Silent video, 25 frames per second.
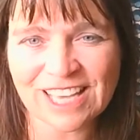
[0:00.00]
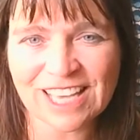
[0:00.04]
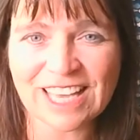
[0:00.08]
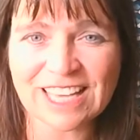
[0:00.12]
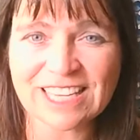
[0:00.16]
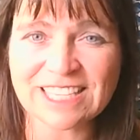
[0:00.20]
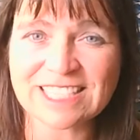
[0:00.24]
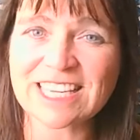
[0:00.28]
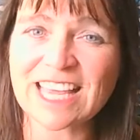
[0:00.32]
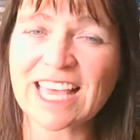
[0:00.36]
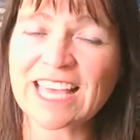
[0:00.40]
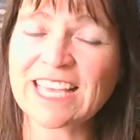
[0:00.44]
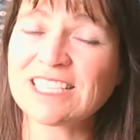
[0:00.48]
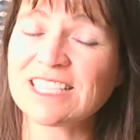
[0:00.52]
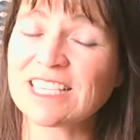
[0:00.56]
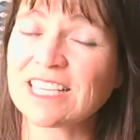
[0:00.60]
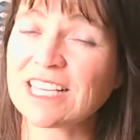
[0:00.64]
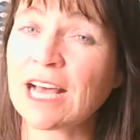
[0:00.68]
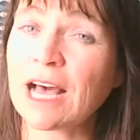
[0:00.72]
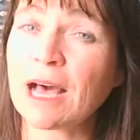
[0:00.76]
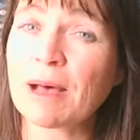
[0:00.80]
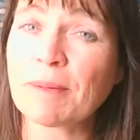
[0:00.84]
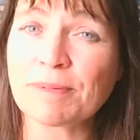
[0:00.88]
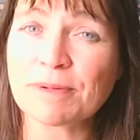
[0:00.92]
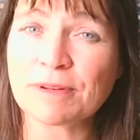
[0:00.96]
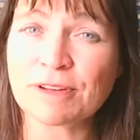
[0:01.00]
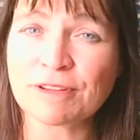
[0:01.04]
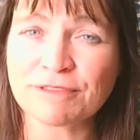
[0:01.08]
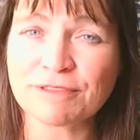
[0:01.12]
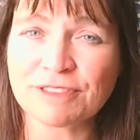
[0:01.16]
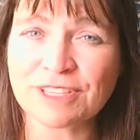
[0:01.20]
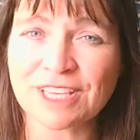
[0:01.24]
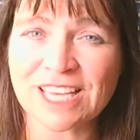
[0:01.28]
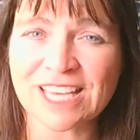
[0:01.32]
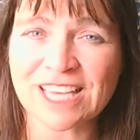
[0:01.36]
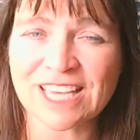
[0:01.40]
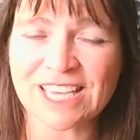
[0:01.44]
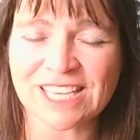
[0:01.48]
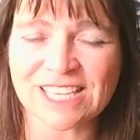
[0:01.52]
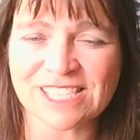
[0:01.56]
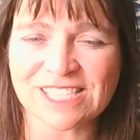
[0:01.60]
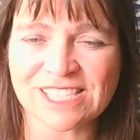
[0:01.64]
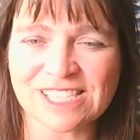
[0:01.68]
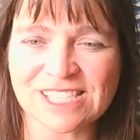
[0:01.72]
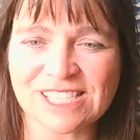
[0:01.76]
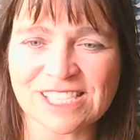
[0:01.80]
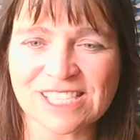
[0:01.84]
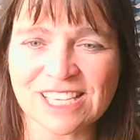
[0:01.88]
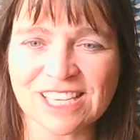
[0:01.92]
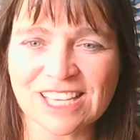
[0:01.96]
It takes a couple of
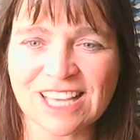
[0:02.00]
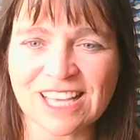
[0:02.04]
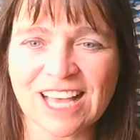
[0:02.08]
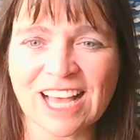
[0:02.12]
years